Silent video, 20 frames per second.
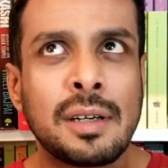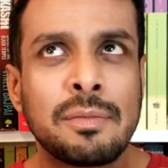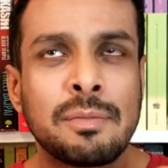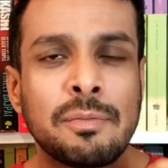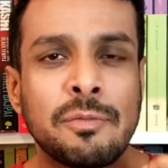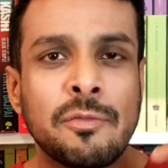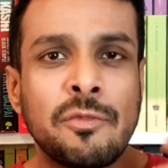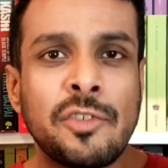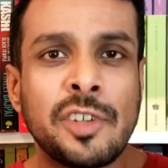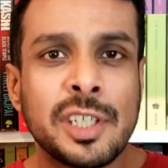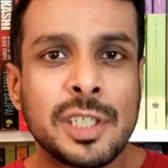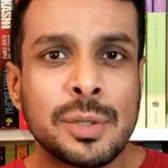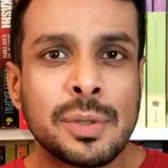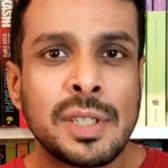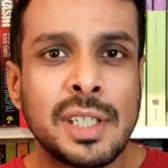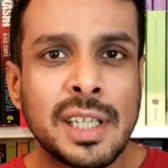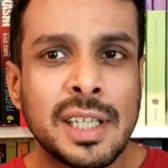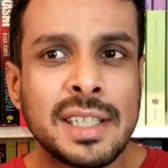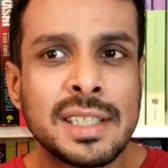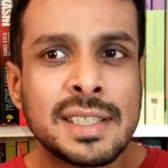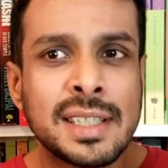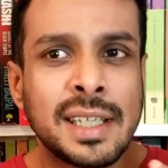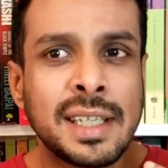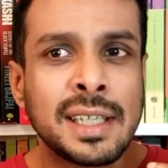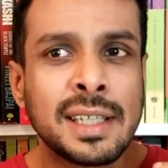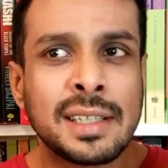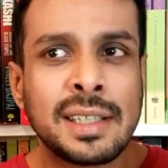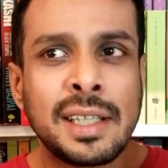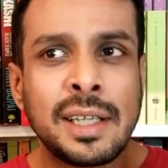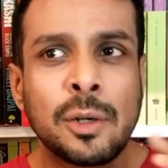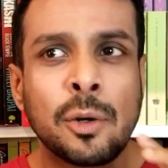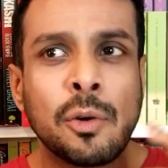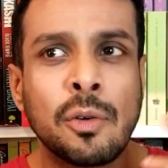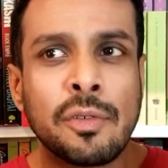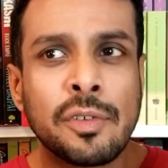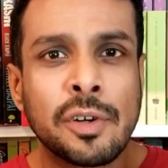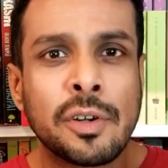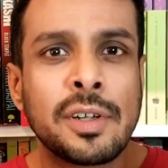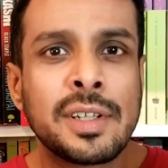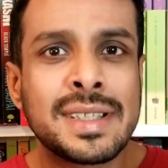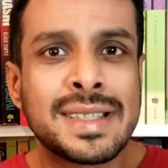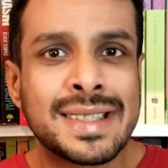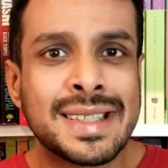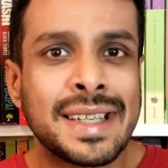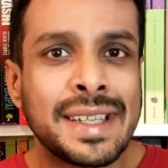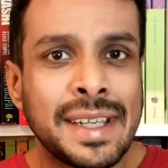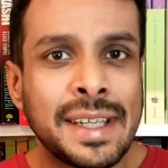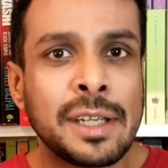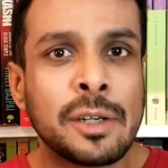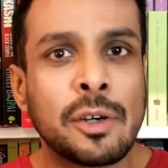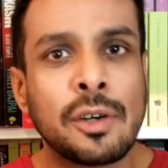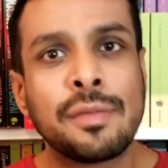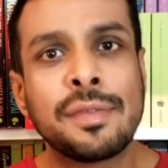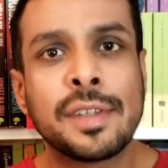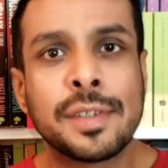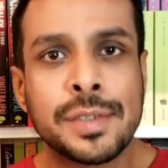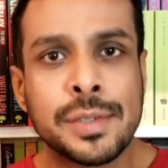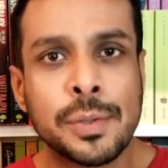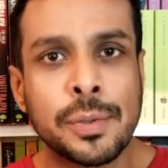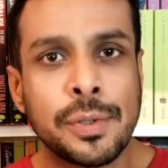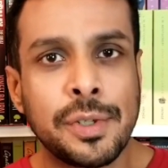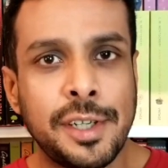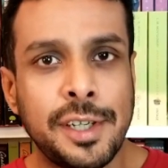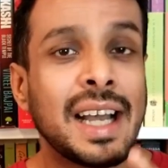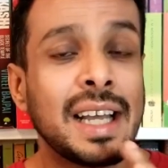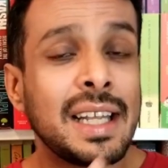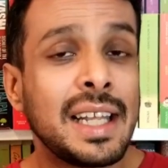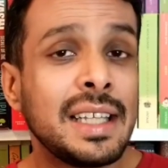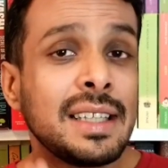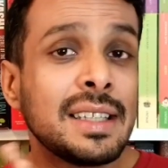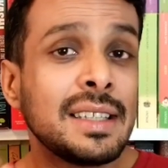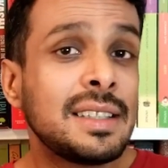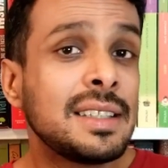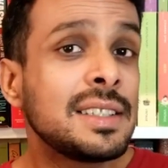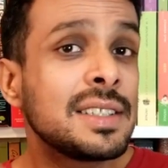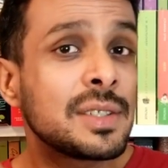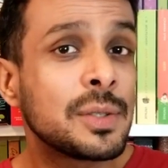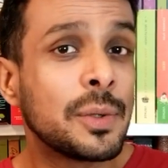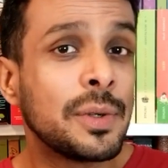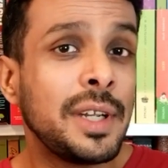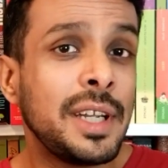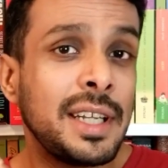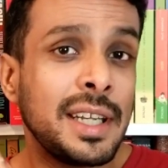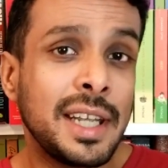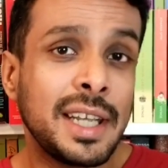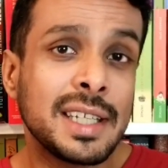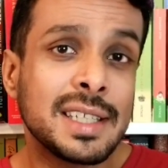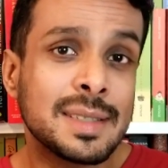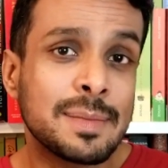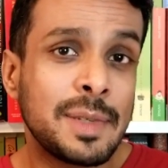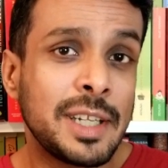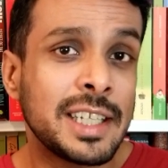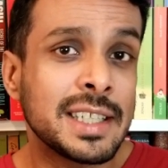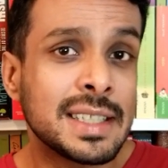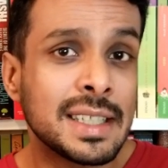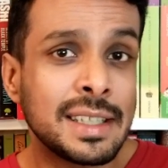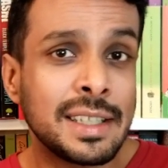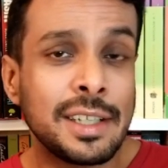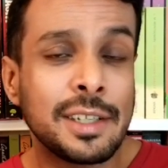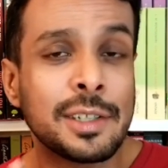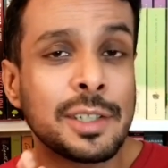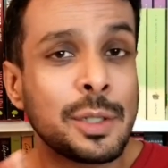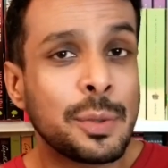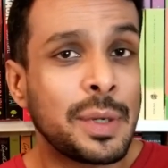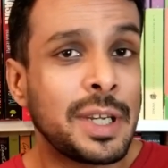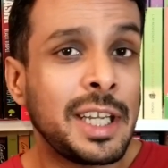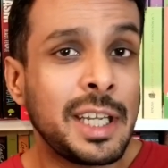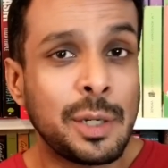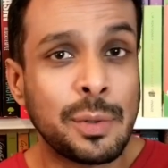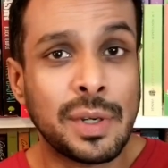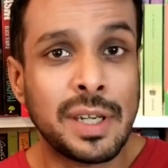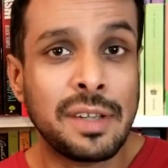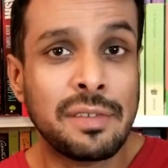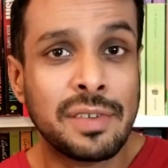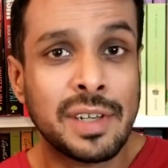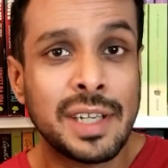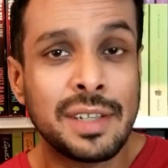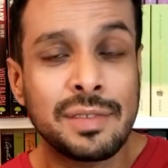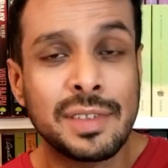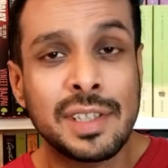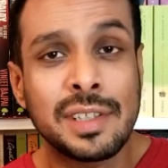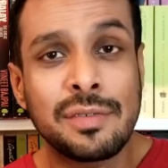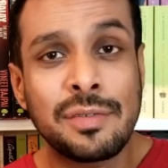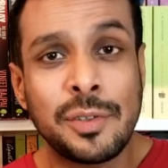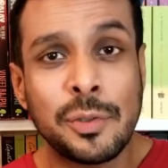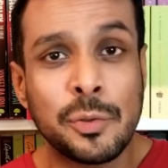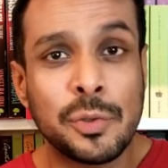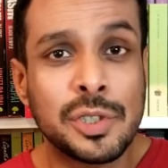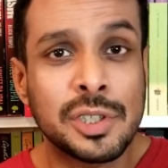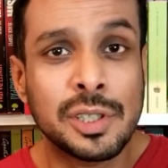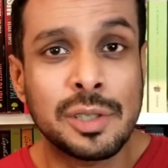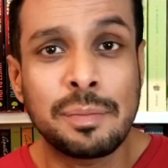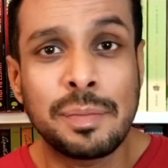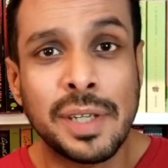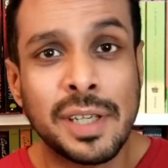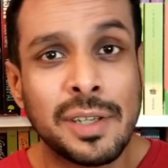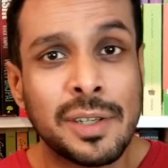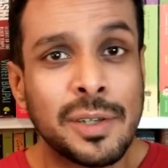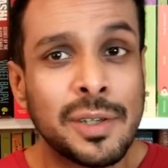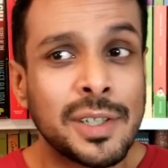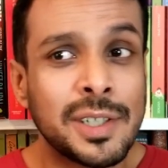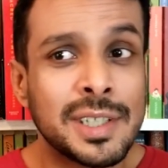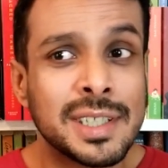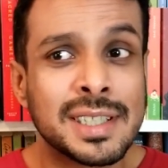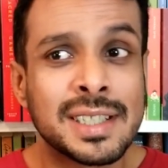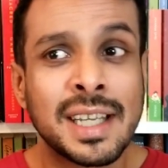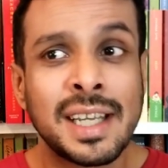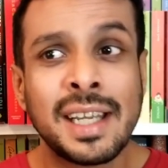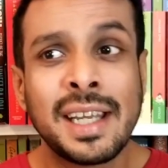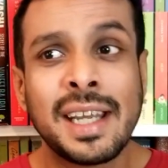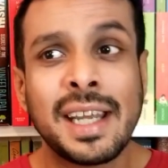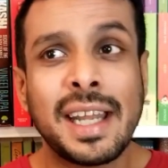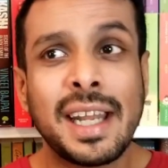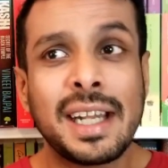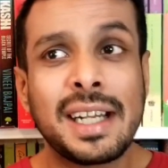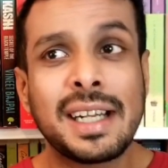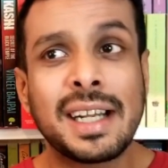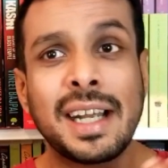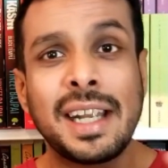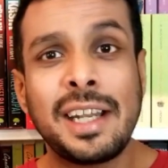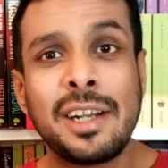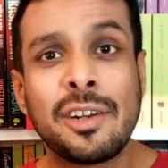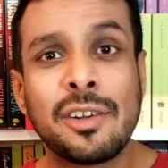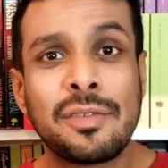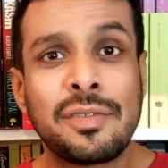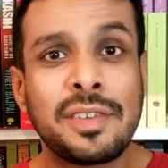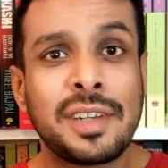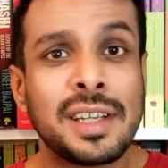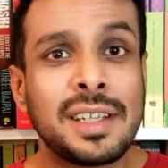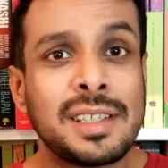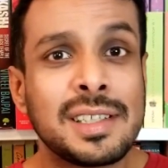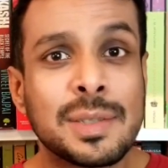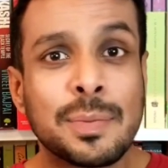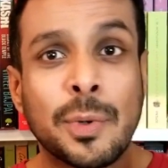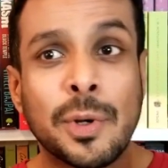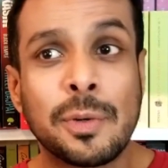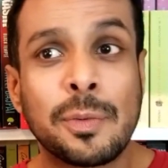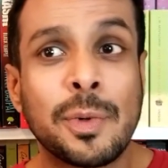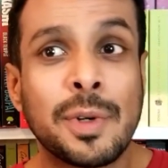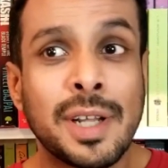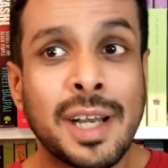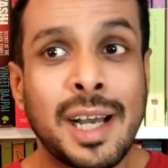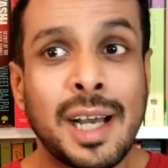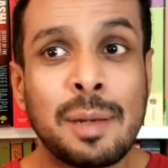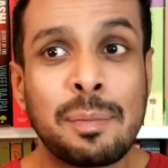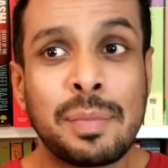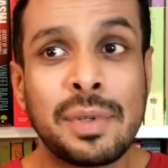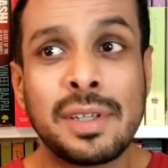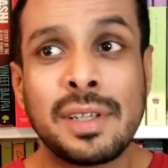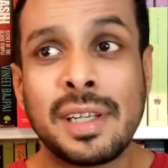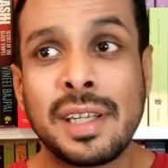visualizing the overall setting of the story. I like that the story takes place in the year 2025 in the future because it kind of tells what would happen